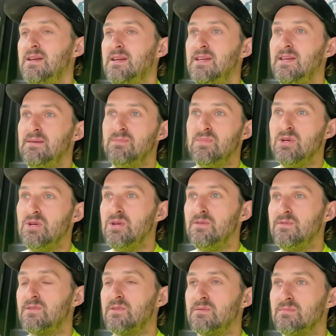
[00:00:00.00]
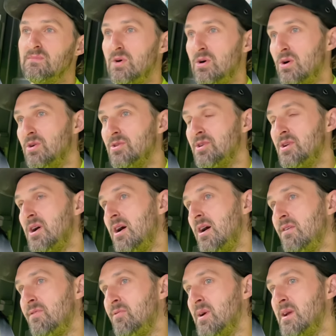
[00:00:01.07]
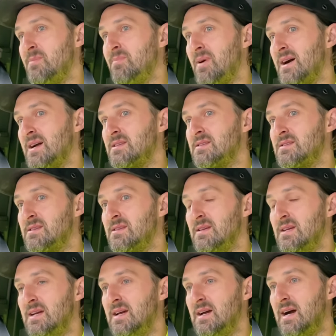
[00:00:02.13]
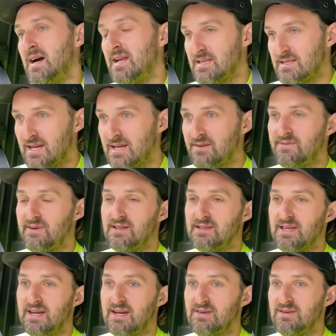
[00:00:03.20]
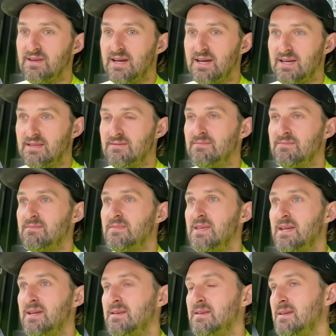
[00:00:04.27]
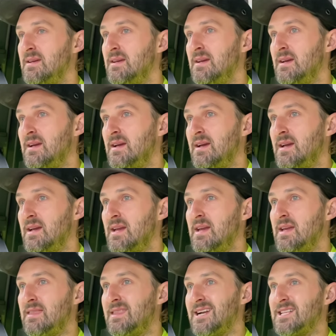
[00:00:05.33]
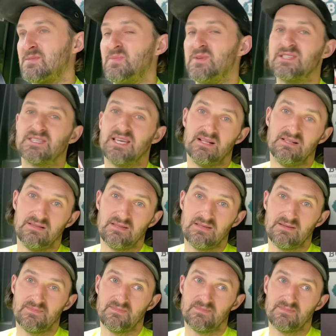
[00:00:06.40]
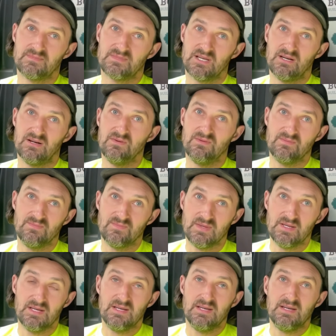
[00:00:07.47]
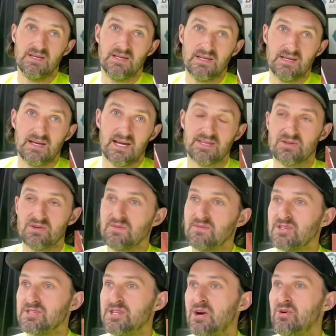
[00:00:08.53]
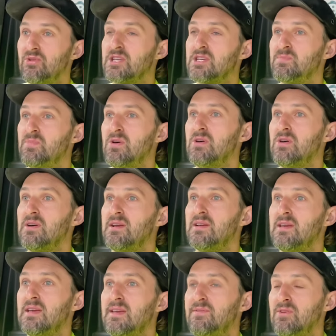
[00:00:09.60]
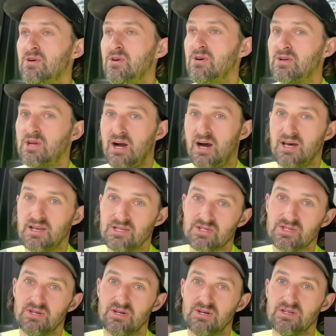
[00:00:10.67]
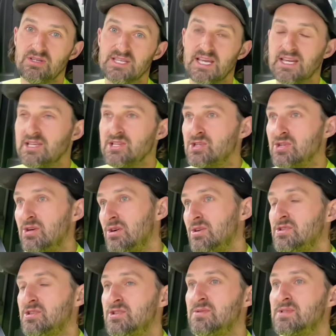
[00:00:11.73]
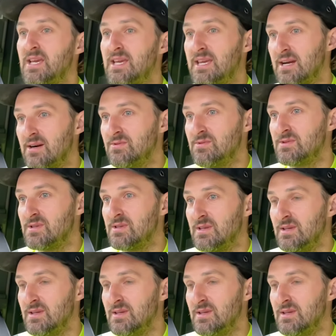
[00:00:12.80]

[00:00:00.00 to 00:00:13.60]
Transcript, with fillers: it moved more than halfway past and his leg fell down and yeah uh, that's been settled so I don't know if you know this but if your car insurance any insurance you take out